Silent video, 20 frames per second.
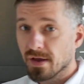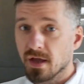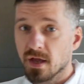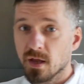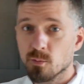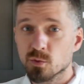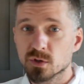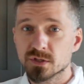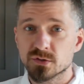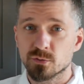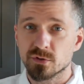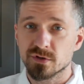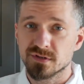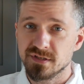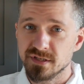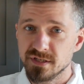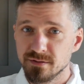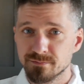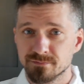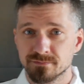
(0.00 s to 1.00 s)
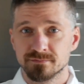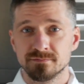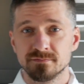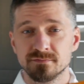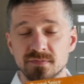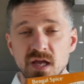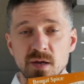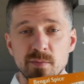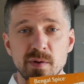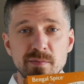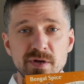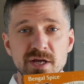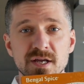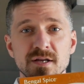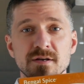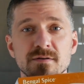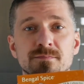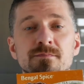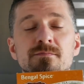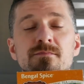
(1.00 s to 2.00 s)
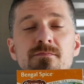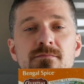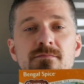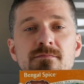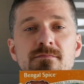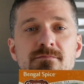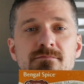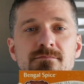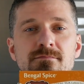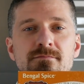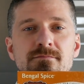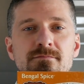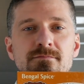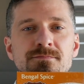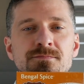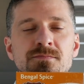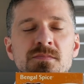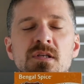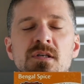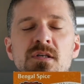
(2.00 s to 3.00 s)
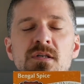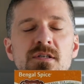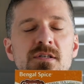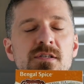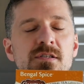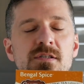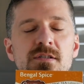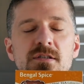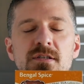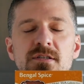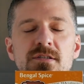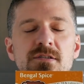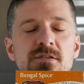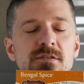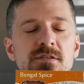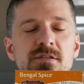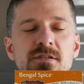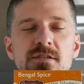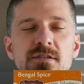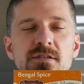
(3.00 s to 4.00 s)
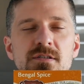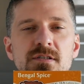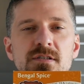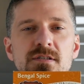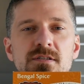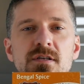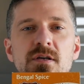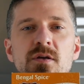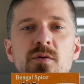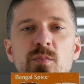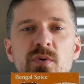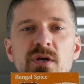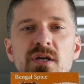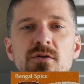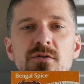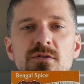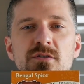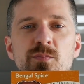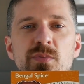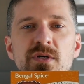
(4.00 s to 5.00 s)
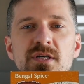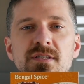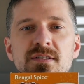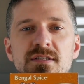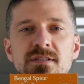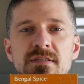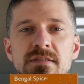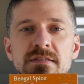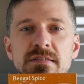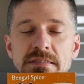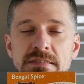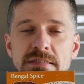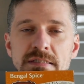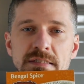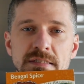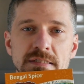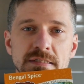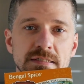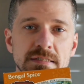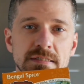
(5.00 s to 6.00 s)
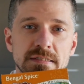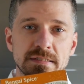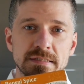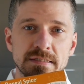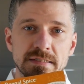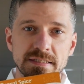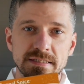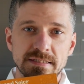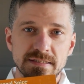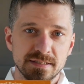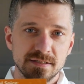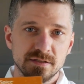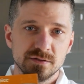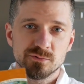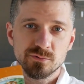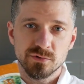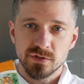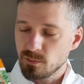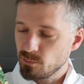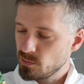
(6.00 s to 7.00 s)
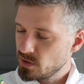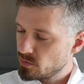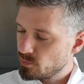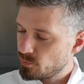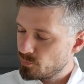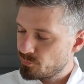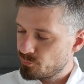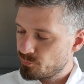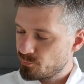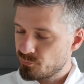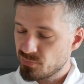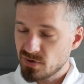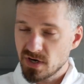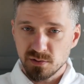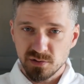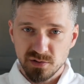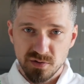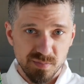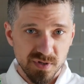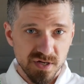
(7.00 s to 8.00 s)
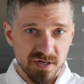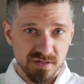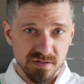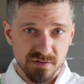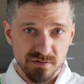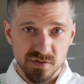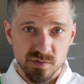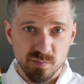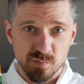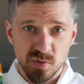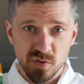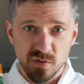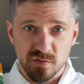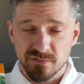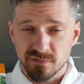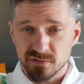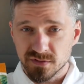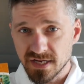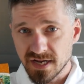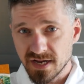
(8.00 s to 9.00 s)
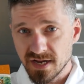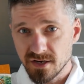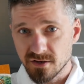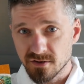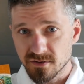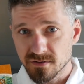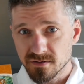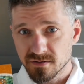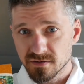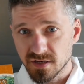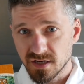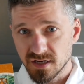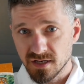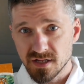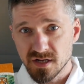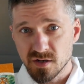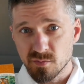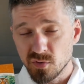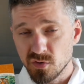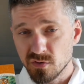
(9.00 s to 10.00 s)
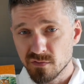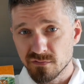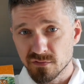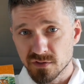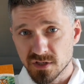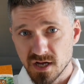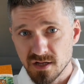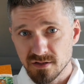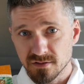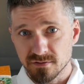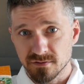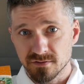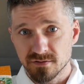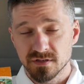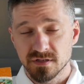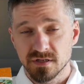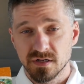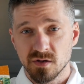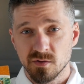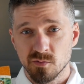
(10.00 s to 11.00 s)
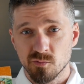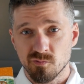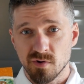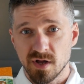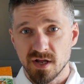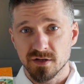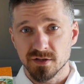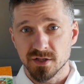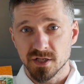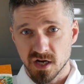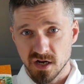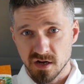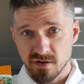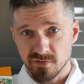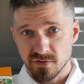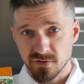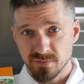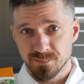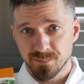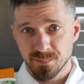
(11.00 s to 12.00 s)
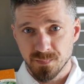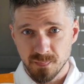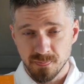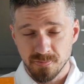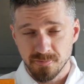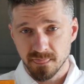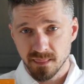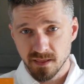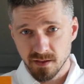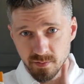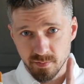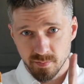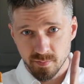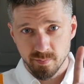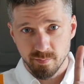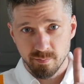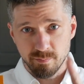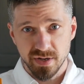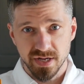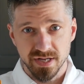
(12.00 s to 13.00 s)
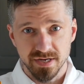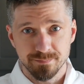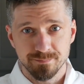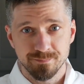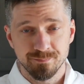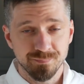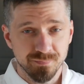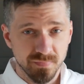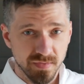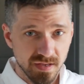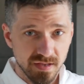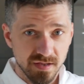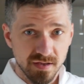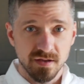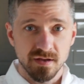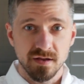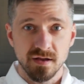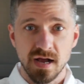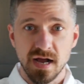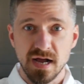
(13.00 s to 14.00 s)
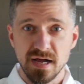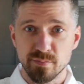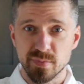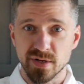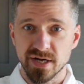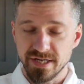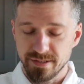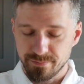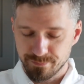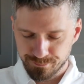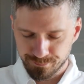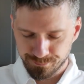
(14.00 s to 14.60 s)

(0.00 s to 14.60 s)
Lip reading: And what sort of tea am I making? Celestial Seasonings, Bengal Spice. It sells really well, probably because there's a beautiful tiger and a lot of beautiful colors right on the cover. But I buy it